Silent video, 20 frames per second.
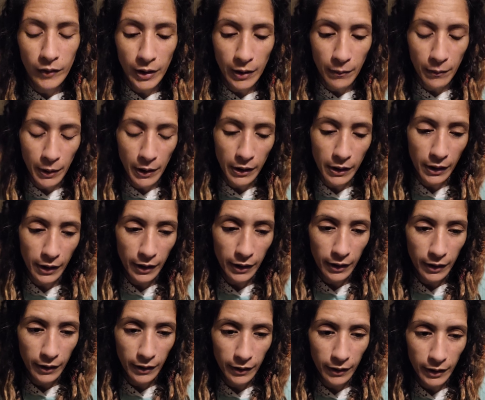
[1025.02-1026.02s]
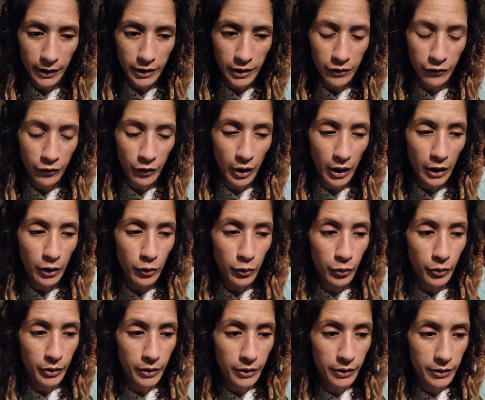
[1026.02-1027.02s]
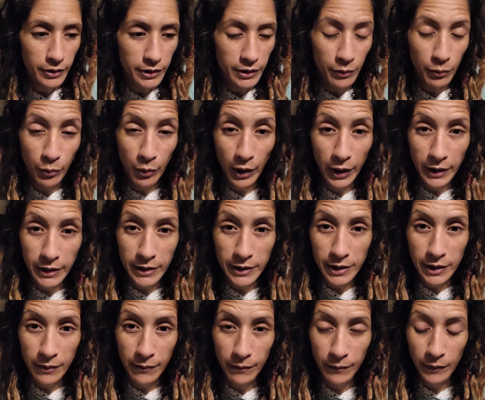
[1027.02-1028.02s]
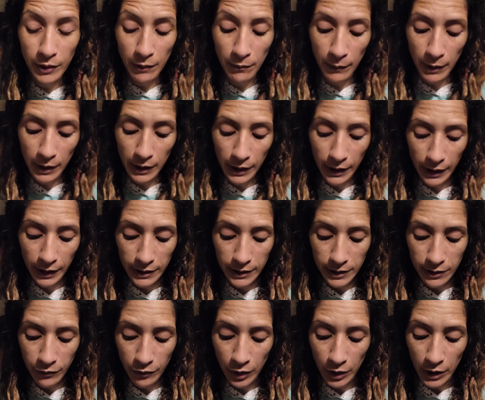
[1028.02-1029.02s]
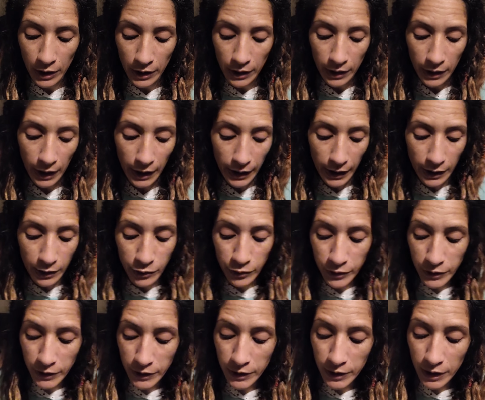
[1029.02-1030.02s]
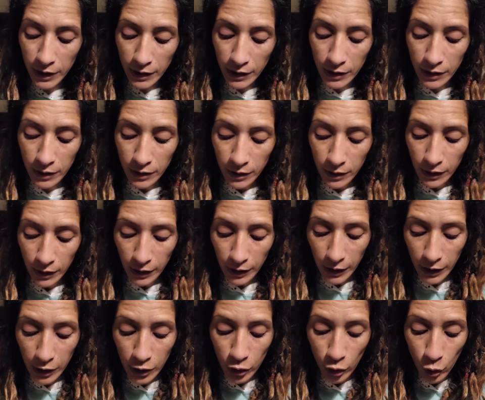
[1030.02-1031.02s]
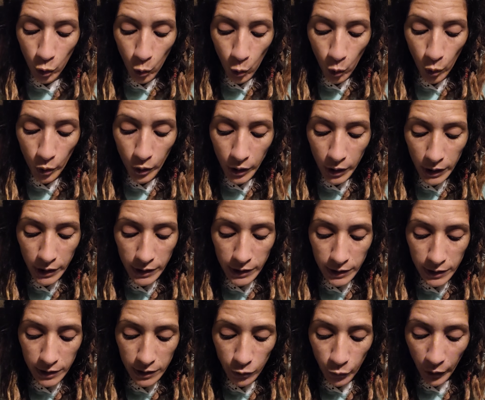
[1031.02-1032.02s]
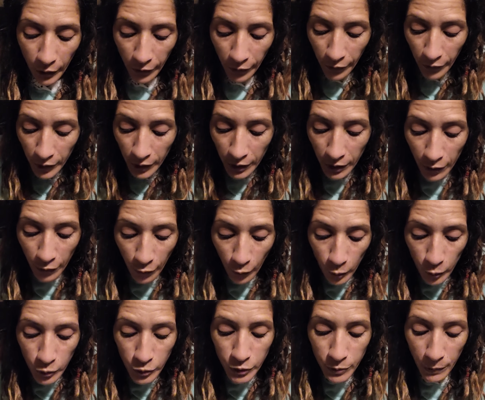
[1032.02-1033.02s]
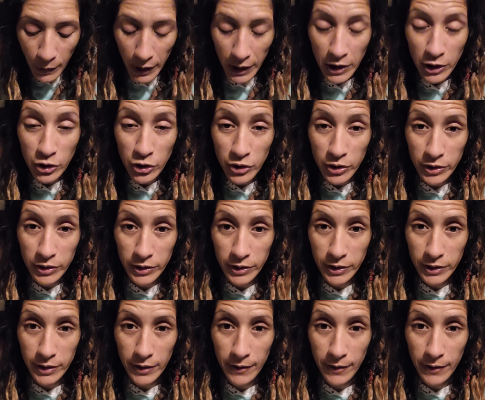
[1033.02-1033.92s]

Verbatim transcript: They made like as if God couldn't surprise them. They made like as if God had to stick in accordance within those pages